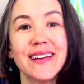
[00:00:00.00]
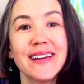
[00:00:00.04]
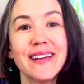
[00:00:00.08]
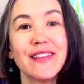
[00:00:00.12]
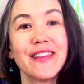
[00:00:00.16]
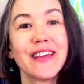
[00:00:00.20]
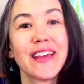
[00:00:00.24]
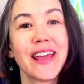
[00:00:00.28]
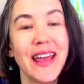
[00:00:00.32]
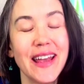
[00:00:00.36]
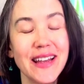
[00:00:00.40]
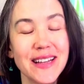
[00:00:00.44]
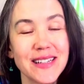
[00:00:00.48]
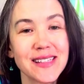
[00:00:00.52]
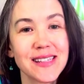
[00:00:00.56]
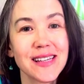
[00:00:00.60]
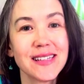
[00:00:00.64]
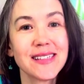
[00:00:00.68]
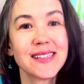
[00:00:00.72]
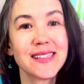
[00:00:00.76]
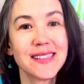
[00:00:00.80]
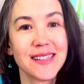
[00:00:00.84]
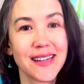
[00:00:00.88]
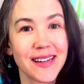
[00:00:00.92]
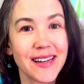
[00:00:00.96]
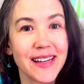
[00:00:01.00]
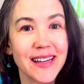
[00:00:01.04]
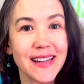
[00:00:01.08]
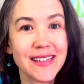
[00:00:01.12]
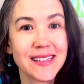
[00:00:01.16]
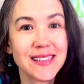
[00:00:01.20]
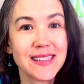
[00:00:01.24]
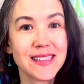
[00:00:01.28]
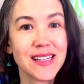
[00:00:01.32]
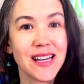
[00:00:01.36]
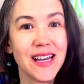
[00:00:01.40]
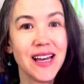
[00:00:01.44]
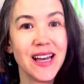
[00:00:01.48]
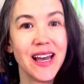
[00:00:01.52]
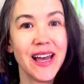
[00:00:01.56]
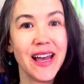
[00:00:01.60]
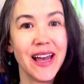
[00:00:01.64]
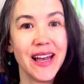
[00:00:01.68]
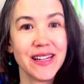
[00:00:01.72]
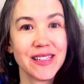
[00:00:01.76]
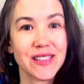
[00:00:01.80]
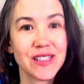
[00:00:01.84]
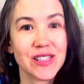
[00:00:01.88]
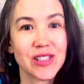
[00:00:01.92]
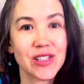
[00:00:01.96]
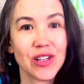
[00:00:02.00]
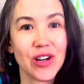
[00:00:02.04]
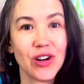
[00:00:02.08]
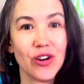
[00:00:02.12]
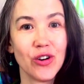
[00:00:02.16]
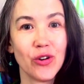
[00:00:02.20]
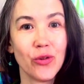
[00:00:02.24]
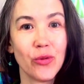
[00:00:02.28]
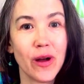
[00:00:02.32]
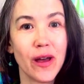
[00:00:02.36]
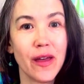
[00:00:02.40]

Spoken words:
the case studies. And so